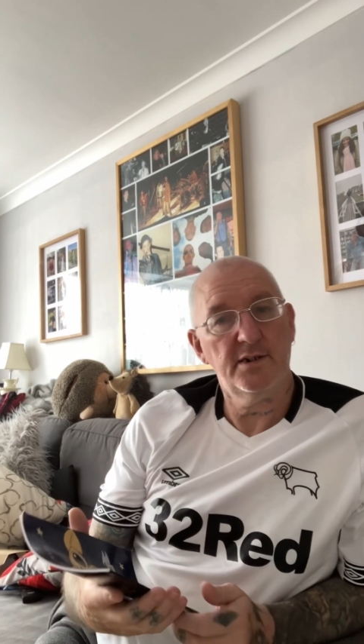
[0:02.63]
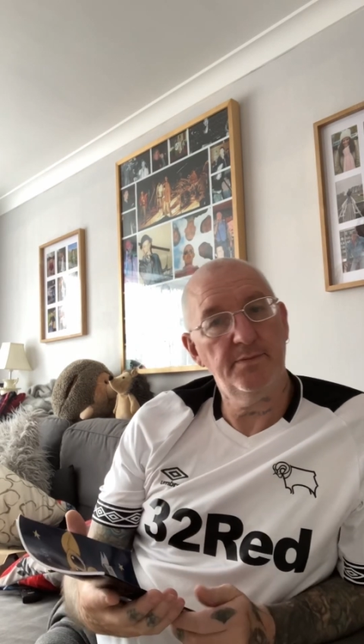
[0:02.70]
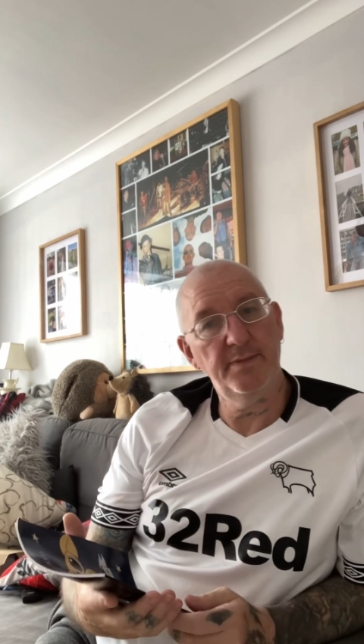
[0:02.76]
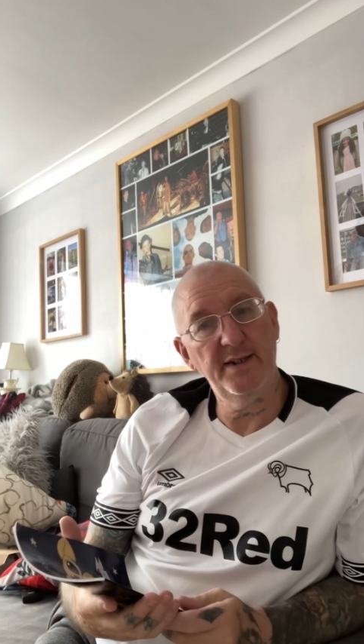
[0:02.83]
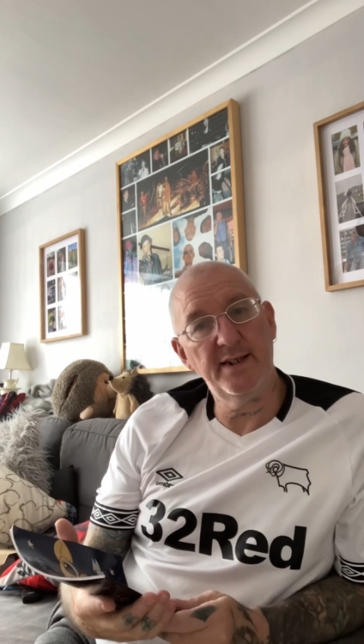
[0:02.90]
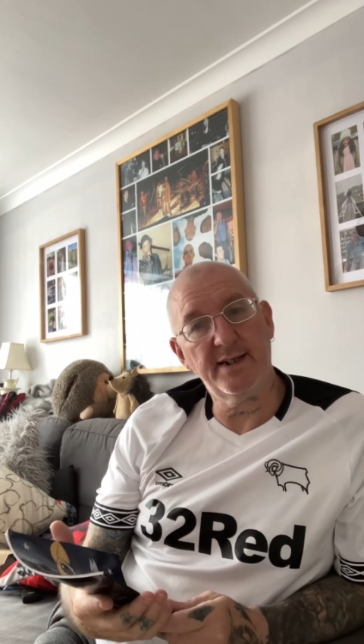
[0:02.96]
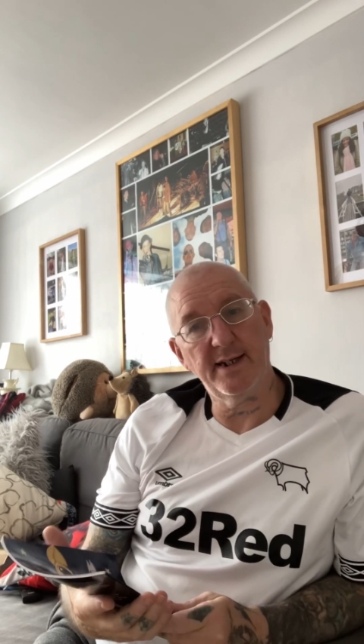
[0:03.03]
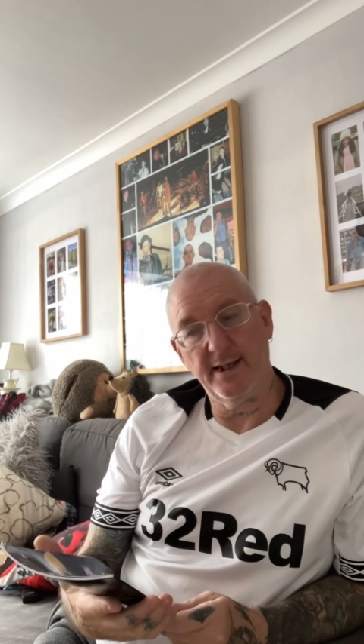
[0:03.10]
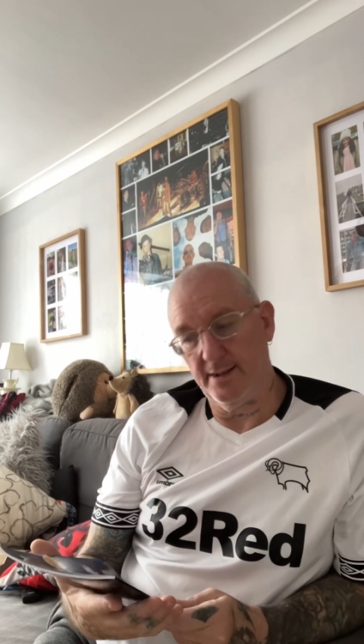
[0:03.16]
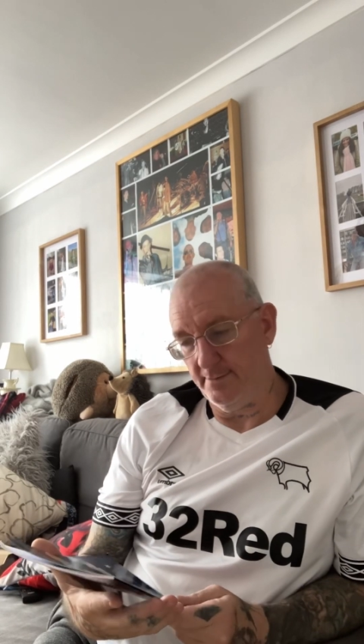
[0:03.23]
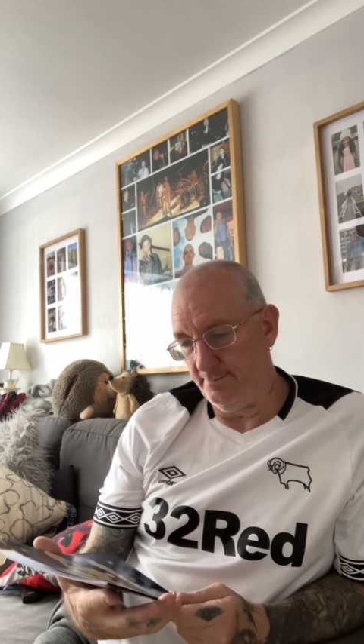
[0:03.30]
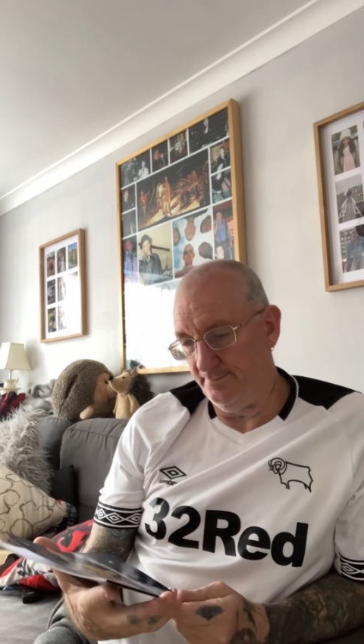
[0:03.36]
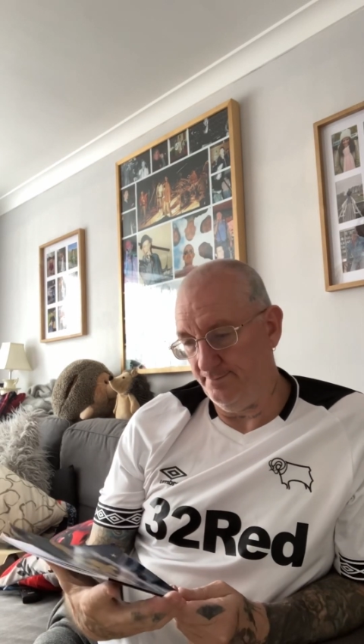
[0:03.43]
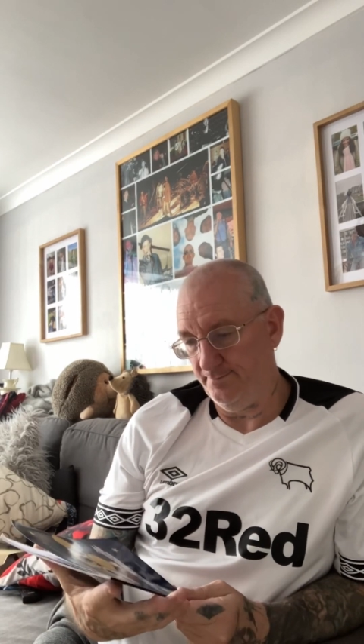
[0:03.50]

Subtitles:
me again.